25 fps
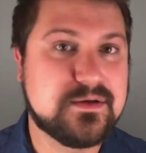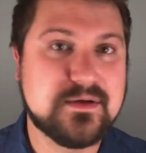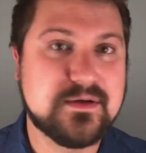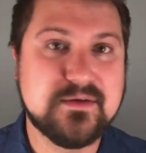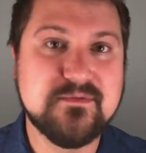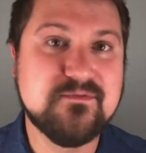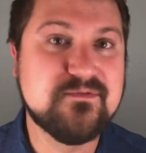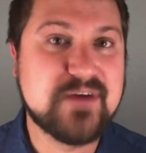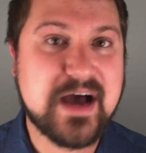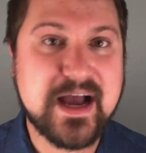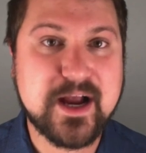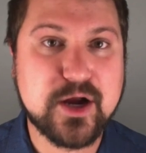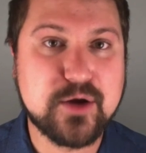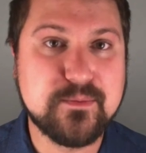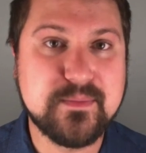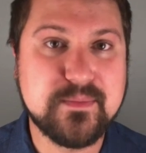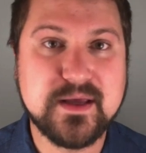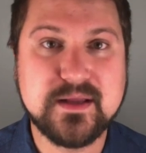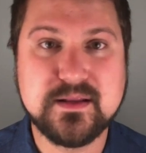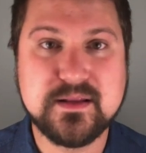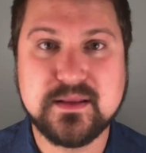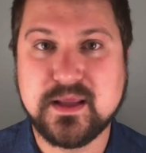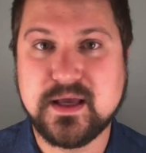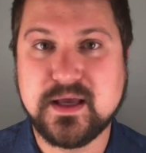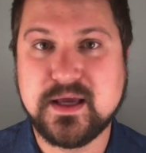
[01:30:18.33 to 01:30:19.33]

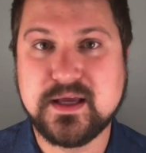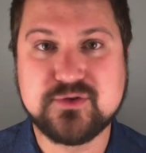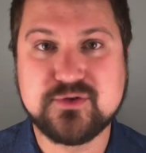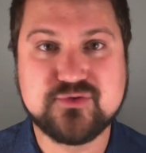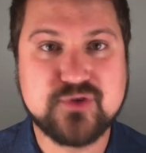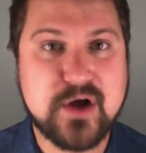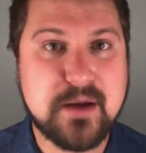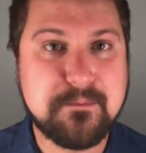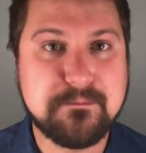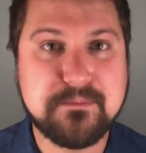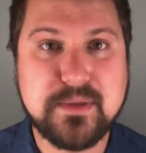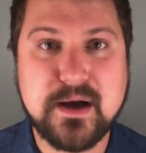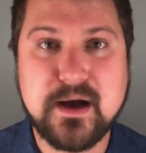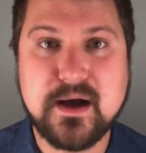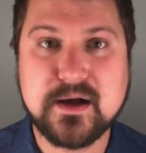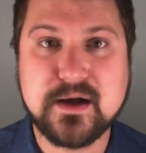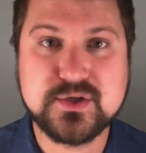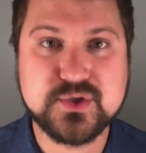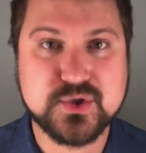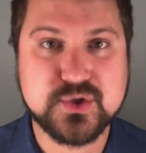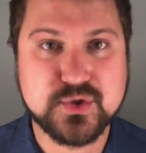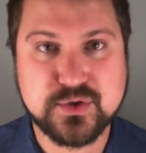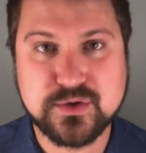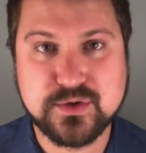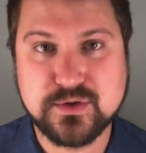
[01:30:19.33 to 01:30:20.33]
environment like
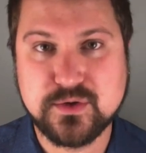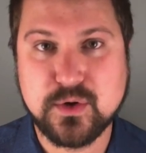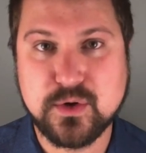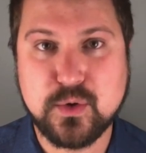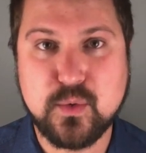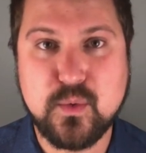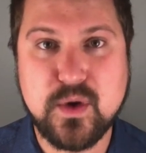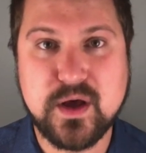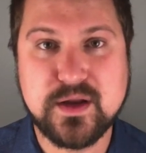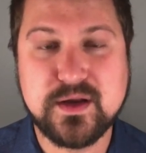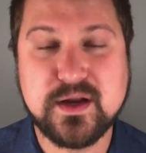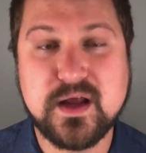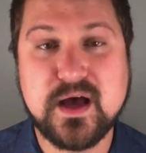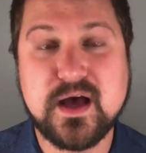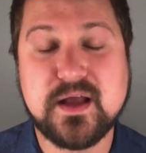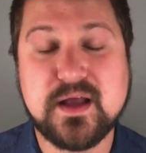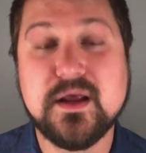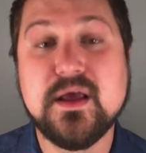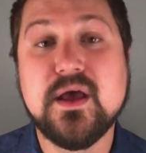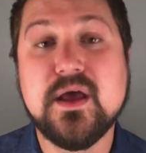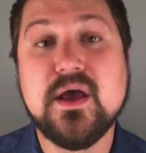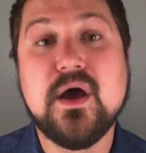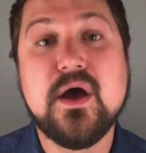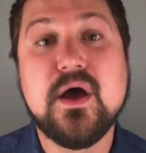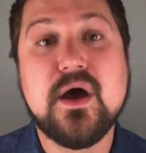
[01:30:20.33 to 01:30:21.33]
Dropbox or whatnot,